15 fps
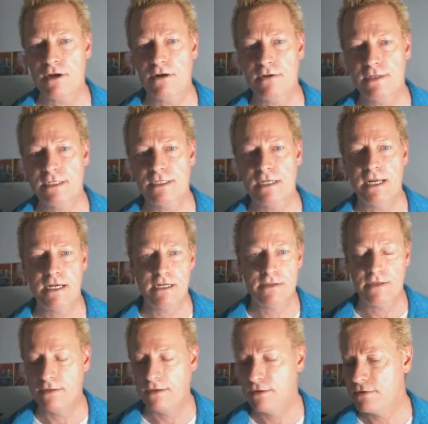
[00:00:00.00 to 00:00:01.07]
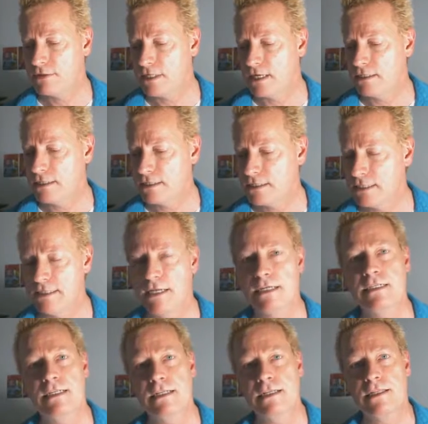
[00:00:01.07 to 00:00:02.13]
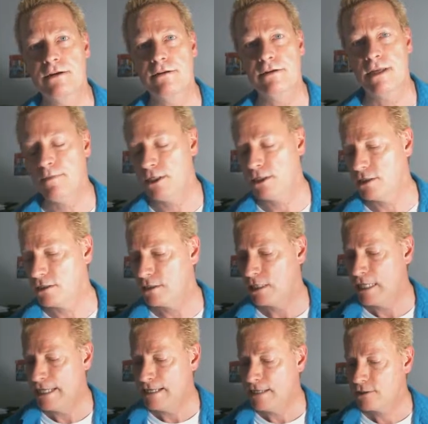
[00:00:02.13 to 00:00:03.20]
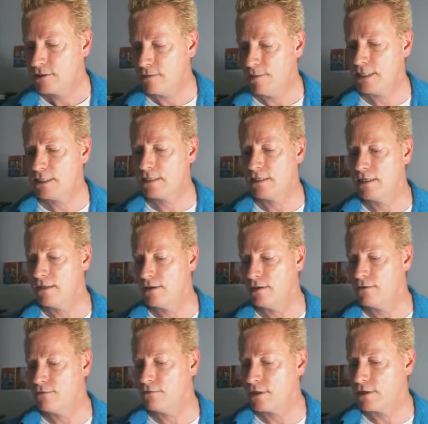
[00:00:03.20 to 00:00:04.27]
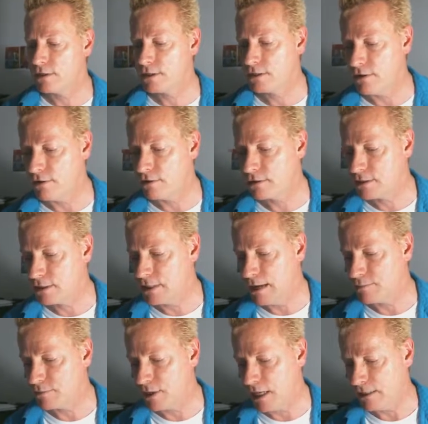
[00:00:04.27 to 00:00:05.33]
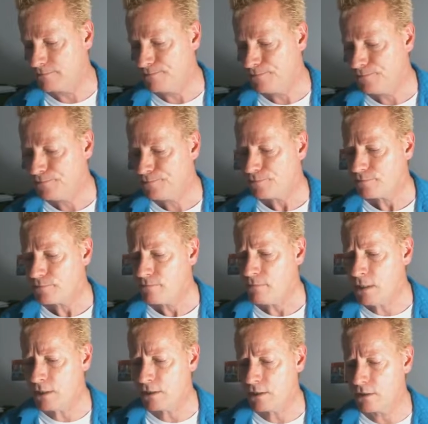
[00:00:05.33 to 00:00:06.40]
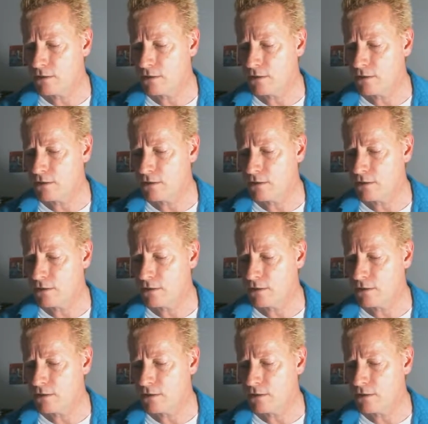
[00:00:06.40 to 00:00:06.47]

on this side, and on the other side you can see nice and clear images. So basically you are going to start Snapchat. You're going to